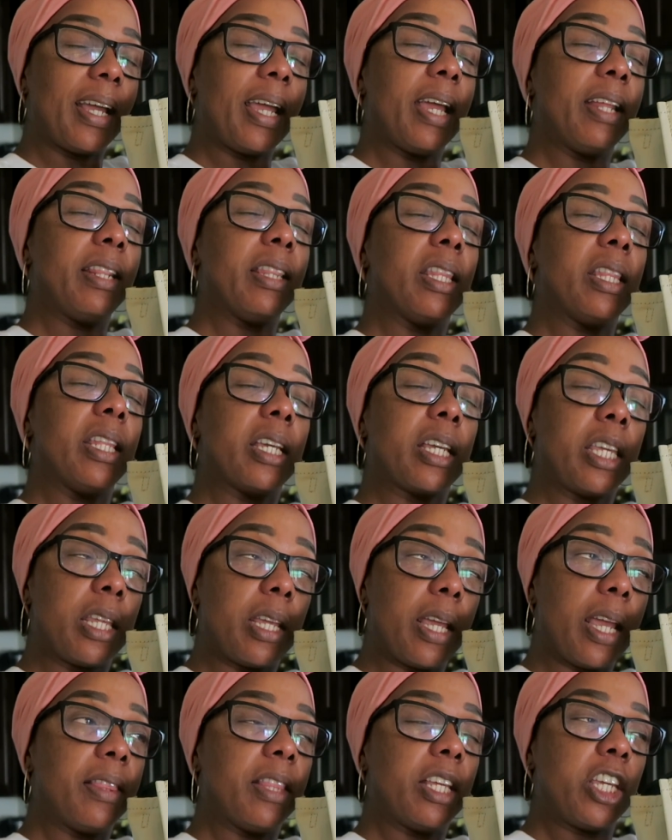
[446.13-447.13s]
In
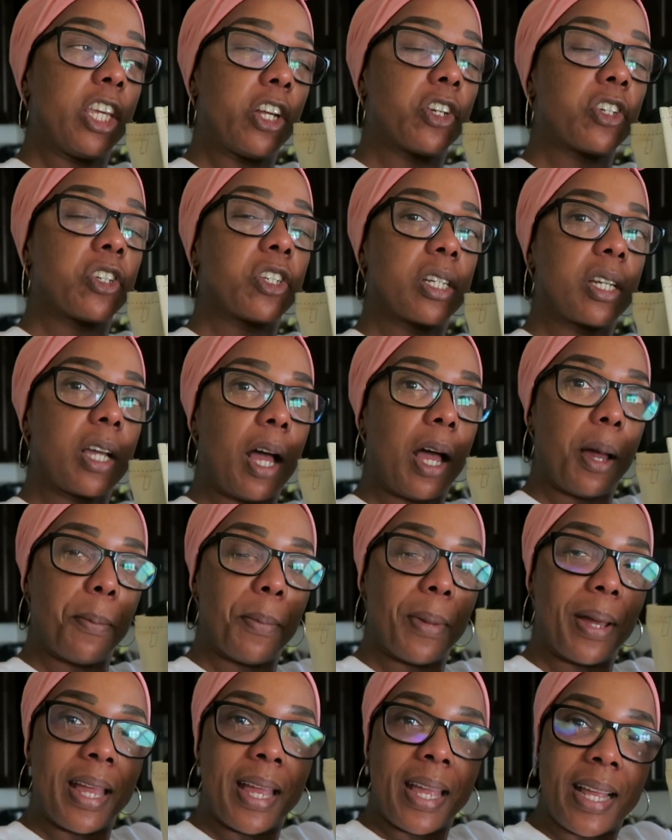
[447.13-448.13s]
the years to
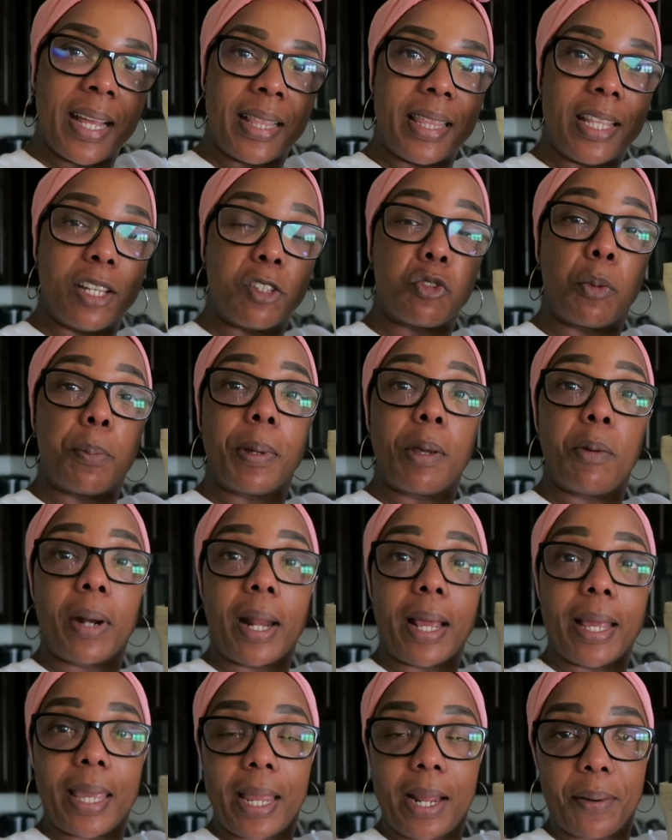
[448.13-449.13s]
come, this will be
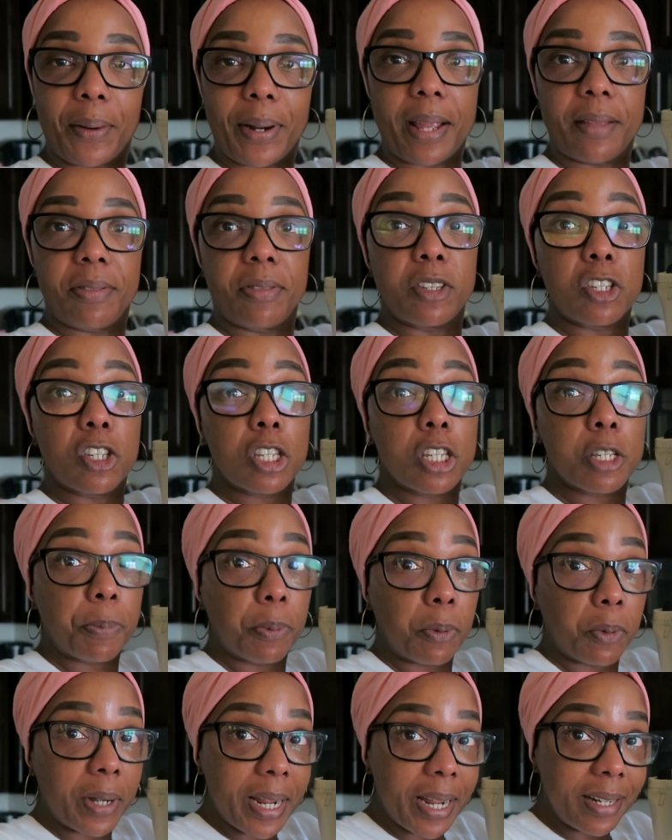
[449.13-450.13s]
what I carry in the
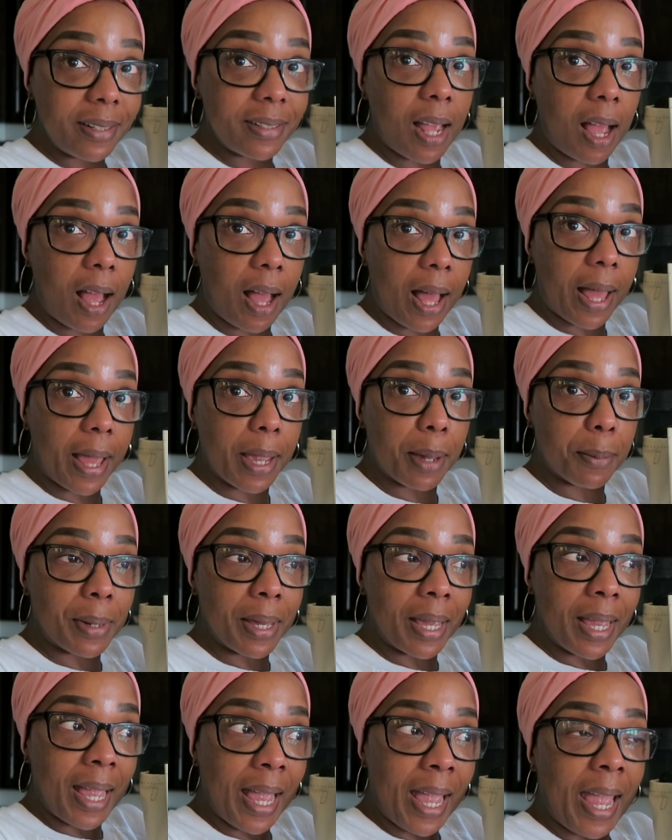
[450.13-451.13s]

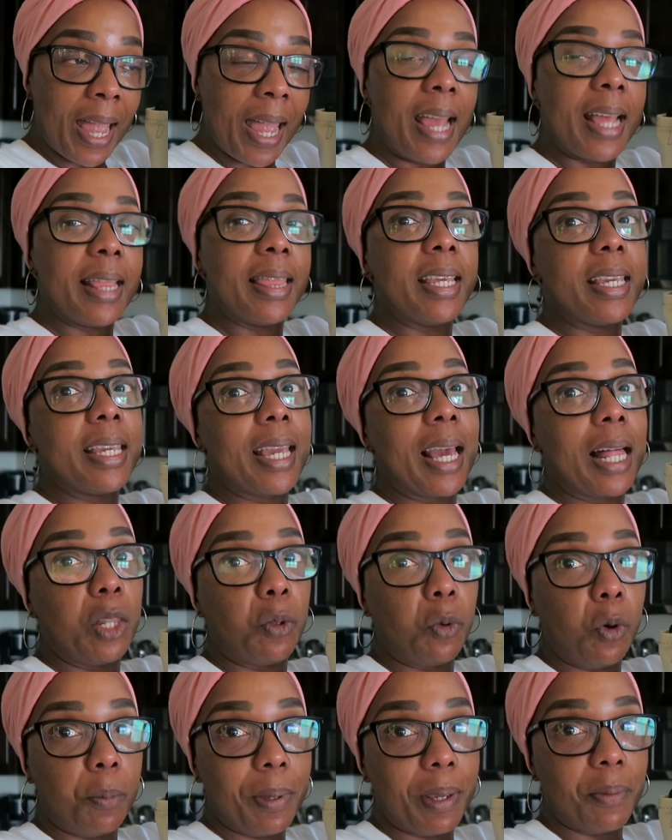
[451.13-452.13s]
springtime, and the
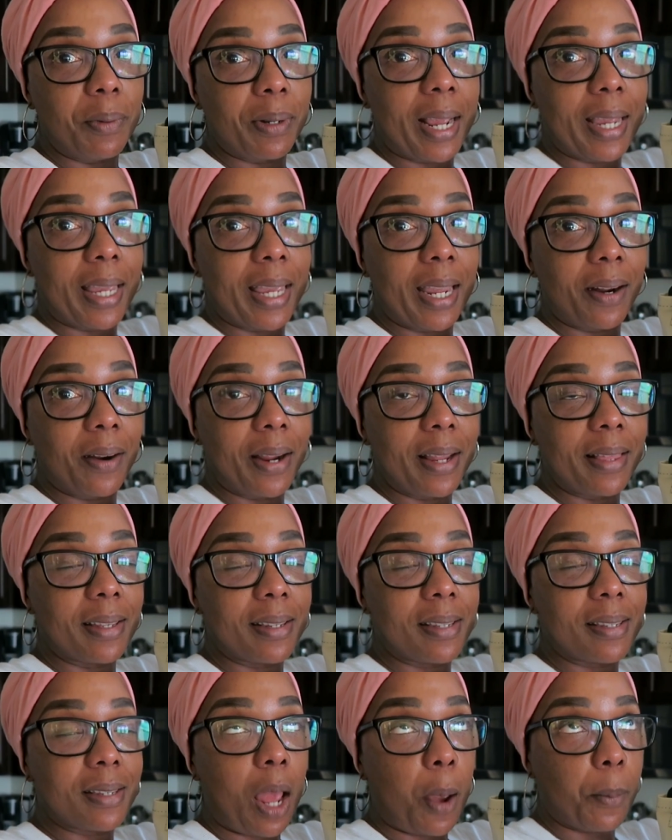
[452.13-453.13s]
yellow will be what I carry in
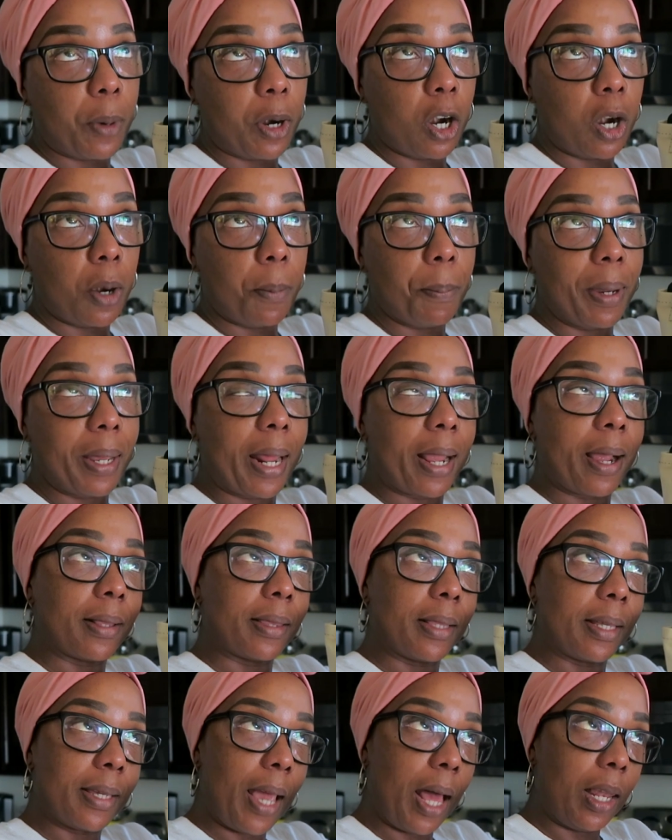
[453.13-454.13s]
the summer. But I
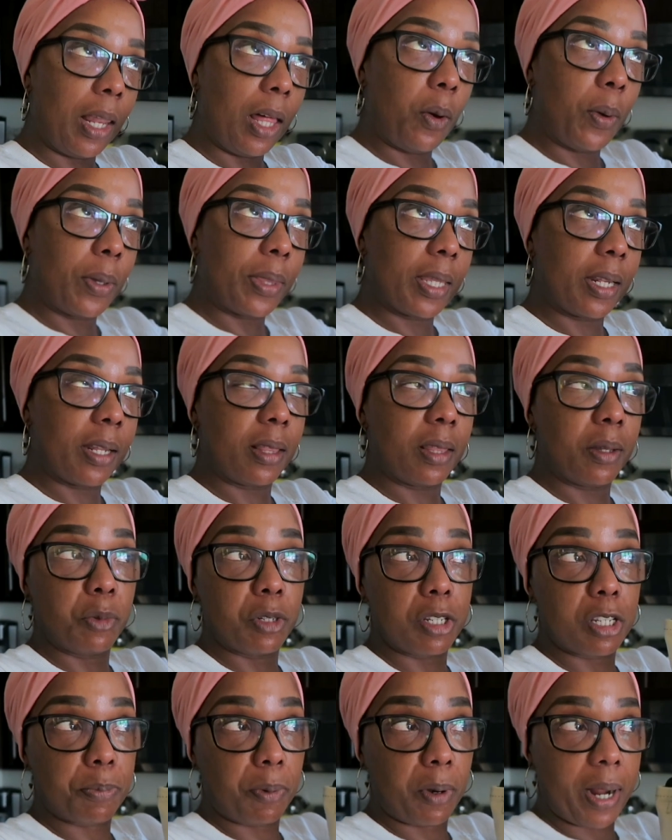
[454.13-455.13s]
got the yellow, and then it
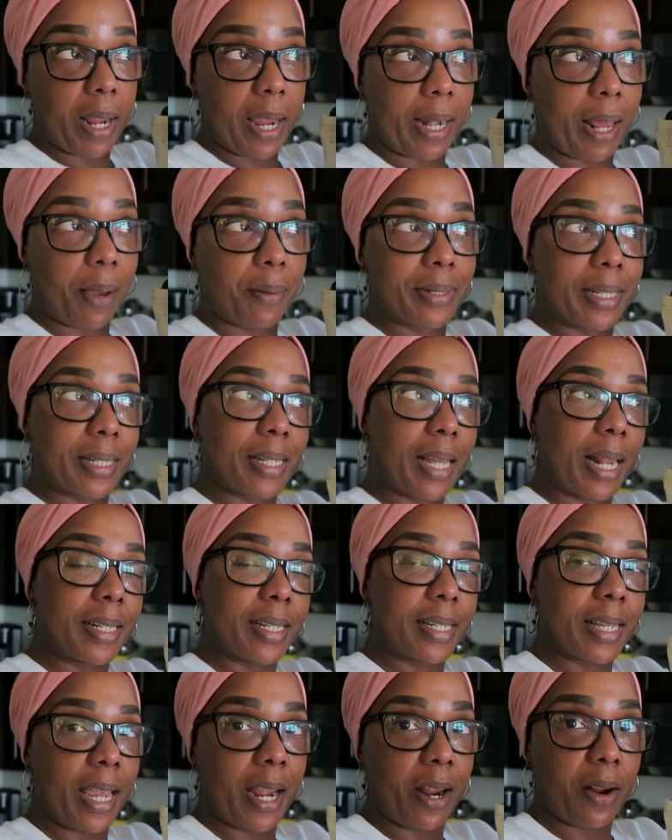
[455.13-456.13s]
was spring, and I was
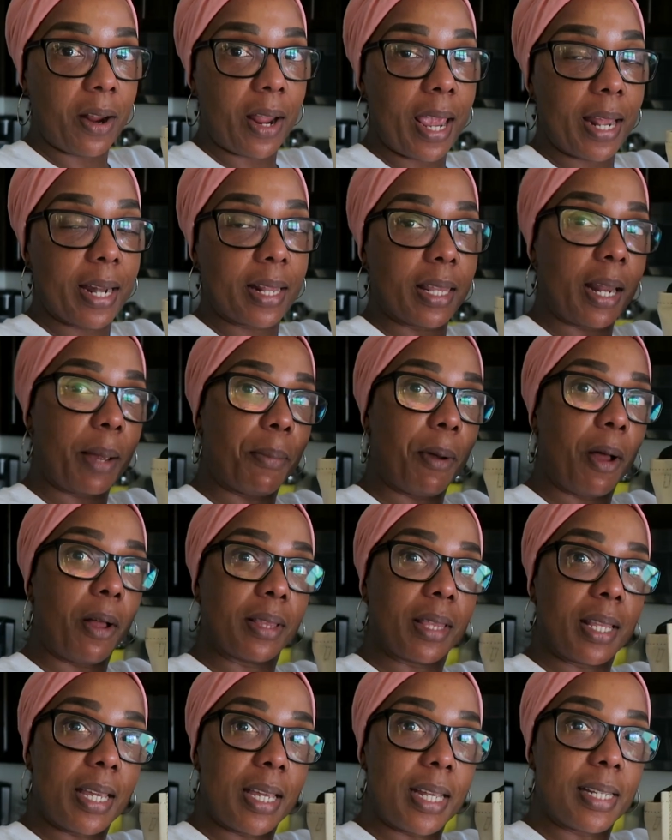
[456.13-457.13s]
excited to carry it, and then I
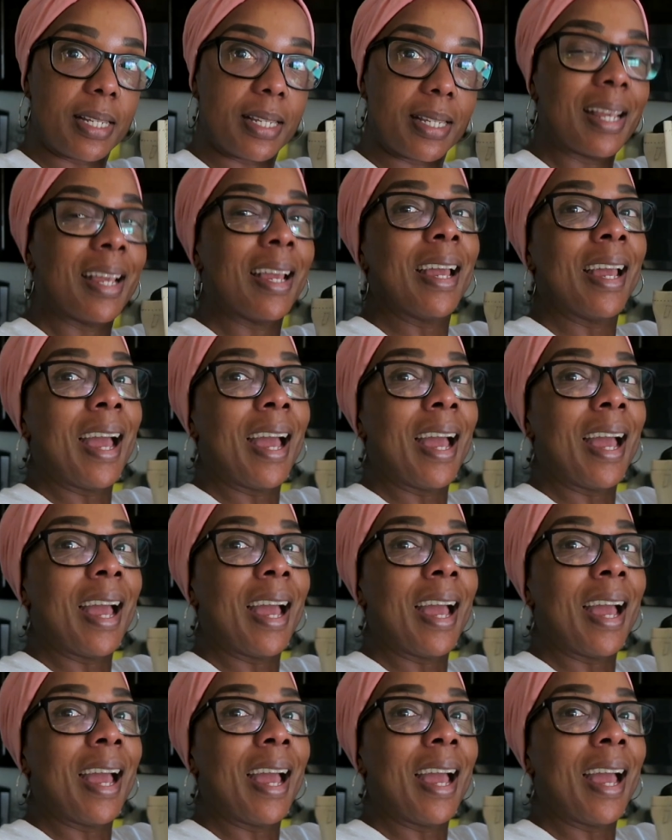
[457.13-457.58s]
bought this.